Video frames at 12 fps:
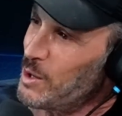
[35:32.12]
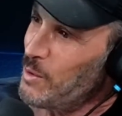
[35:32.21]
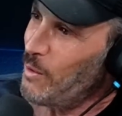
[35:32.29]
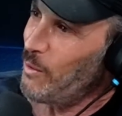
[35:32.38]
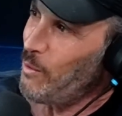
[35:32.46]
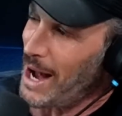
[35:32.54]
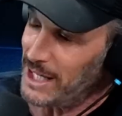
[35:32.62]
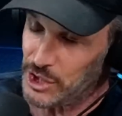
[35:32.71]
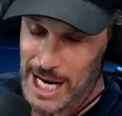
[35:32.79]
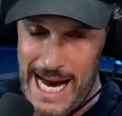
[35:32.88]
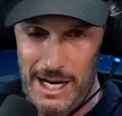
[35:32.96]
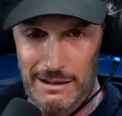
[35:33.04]
white
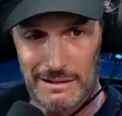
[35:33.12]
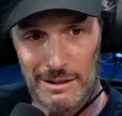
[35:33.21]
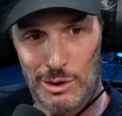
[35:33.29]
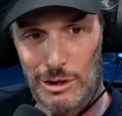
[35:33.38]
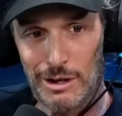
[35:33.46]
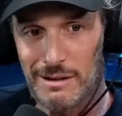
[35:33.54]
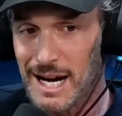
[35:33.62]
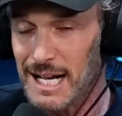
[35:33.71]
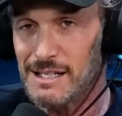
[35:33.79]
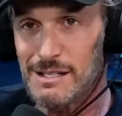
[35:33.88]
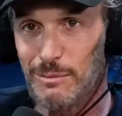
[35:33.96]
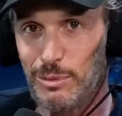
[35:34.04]
child, you could
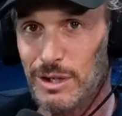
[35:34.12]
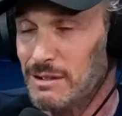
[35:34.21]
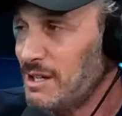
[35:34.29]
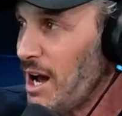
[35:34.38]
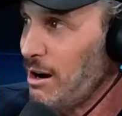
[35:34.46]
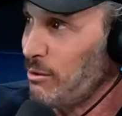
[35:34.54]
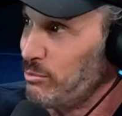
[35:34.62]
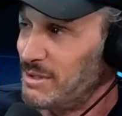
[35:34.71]
get some good dough.